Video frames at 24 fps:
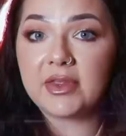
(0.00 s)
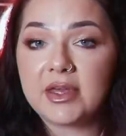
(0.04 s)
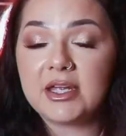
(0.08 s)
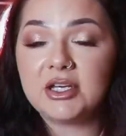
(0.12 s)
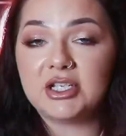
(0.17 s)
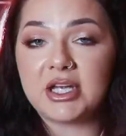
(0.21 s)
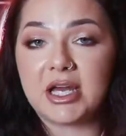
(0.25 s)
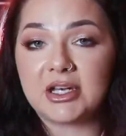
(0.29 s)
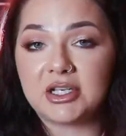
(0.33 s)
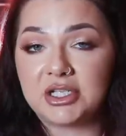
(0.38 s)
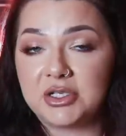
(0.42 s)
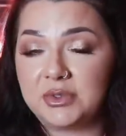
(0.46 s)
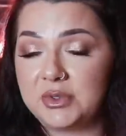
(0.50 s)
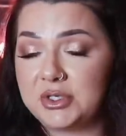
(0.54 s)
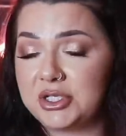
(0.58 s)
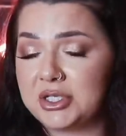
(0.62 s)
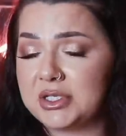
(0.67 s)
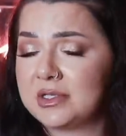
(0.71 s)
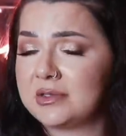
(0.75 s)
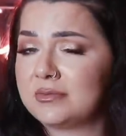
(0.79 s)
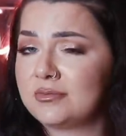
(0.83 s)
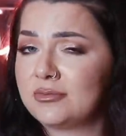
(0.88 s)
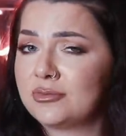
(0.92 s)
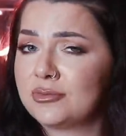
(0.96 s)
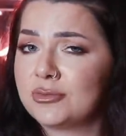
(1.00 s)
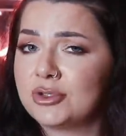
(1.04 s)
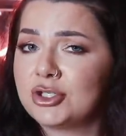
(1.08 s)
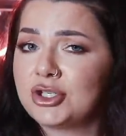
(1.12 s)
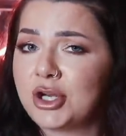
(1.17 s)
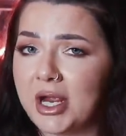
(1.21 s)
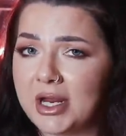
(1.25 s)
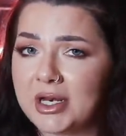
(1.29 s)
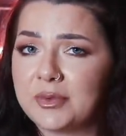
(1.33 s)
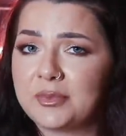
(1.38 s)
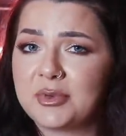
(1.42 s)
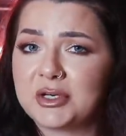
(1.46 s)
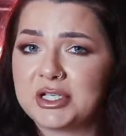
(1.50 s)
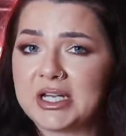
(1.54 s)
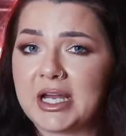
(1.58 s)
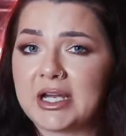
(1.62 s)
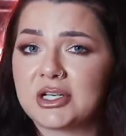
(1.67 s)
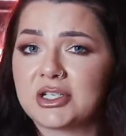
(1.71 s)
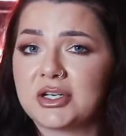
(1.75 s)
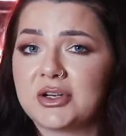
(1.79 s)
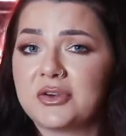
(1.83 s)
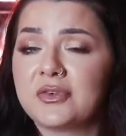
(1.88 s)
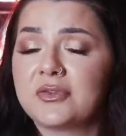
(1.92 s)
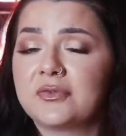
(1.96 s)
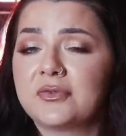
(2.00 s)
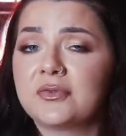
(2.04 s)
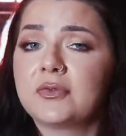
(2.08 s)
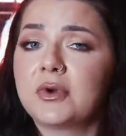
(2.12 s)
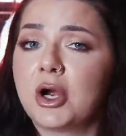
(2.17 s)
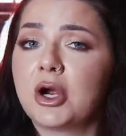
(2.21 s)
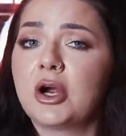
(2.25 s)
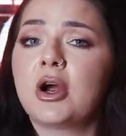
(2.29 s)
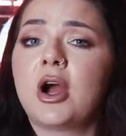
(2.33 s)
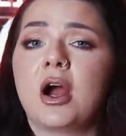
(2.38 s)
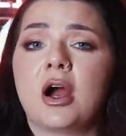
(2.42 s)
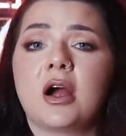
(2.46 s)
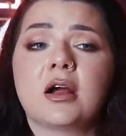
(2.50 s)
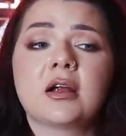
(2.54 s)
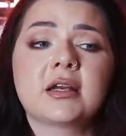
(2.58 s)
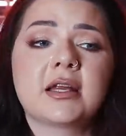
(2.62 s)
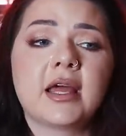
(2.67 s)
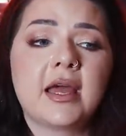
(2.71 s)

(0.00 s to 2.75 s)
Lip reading: Ejaz. She was just trying to protect her heart,